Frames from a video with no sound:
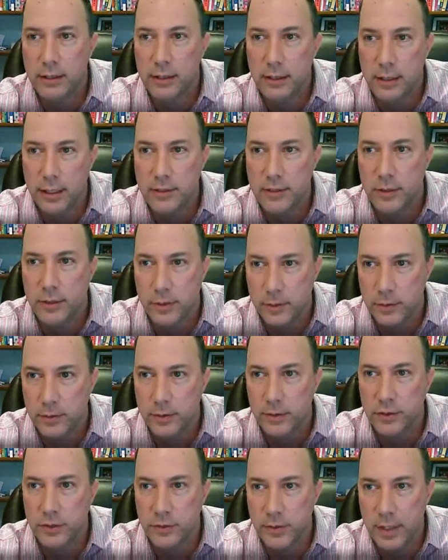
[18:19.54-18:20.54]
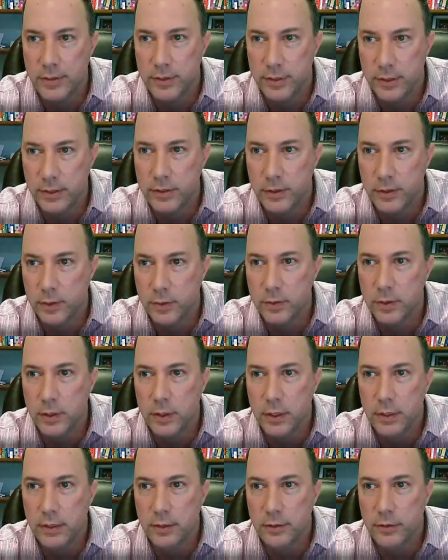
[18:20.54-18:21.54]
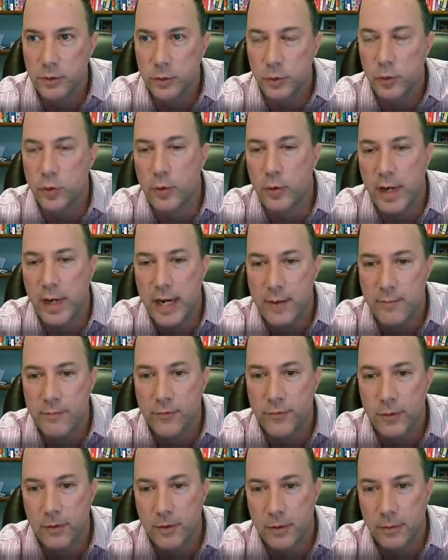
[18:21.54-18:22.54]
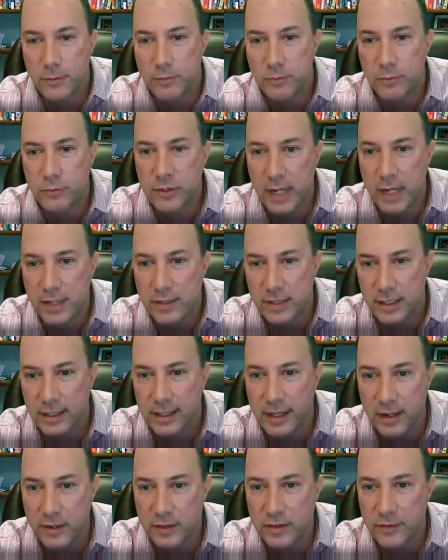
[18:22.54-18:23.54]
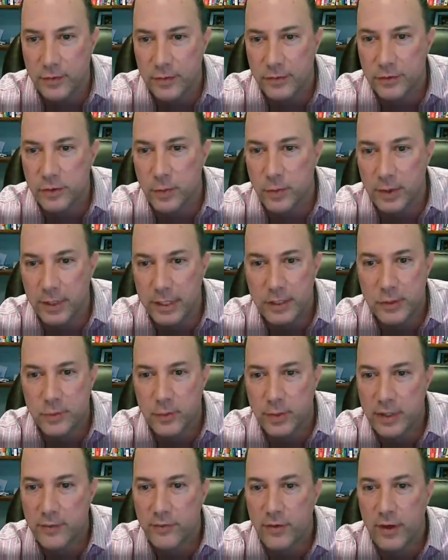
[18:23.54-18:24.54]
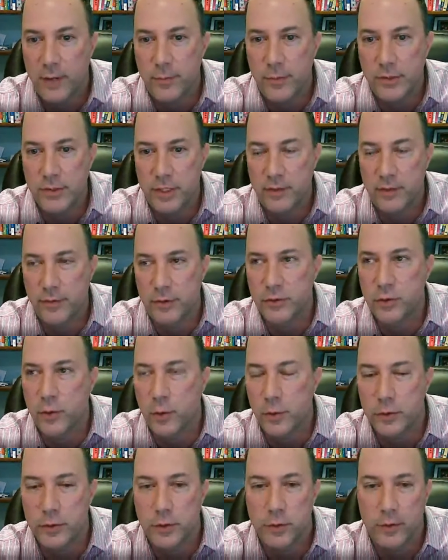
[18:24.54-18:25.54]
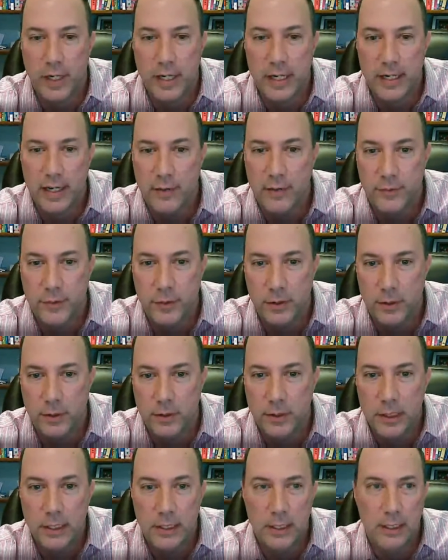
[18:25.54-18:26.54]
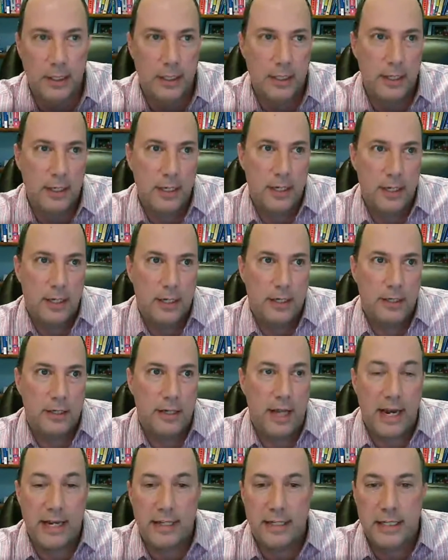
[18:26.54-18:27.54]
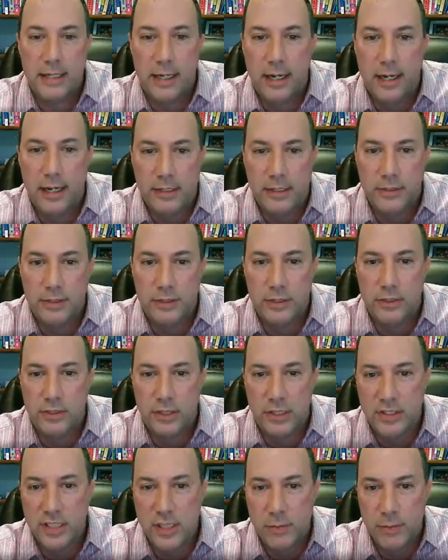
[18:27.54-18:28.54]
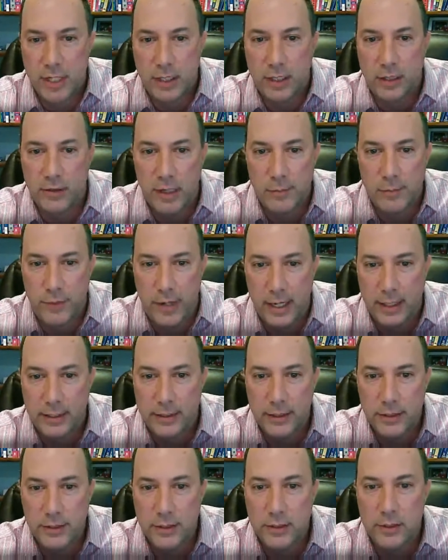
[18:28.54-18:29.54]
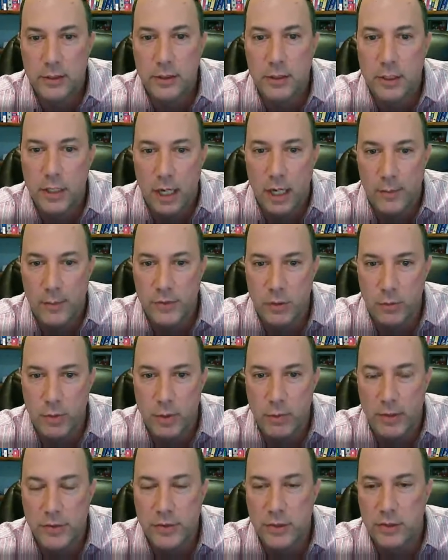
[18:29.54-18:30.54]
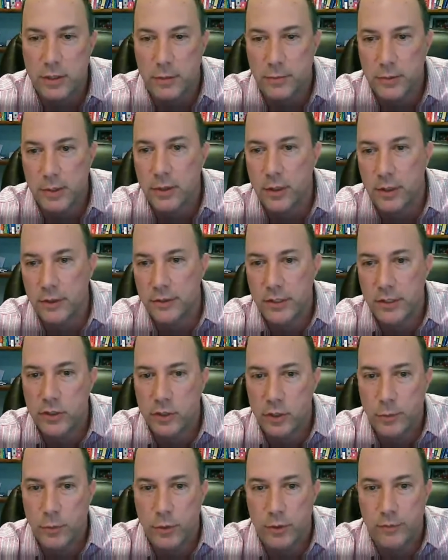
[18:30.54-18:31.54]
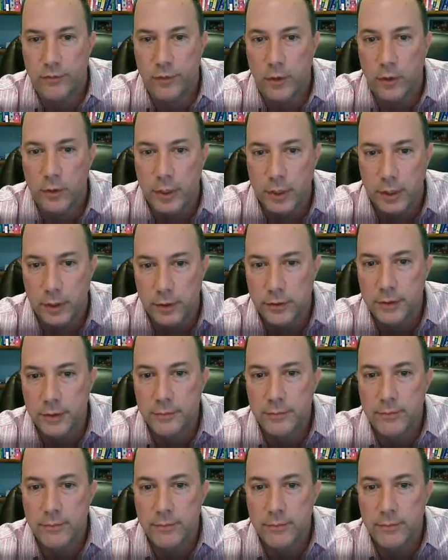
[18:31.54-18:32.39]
issues and stress issues, to cram for a test that counts for 25% of their total grade after 90 days. Just didn't seem like a great practice. So we went to something called digital portfolios.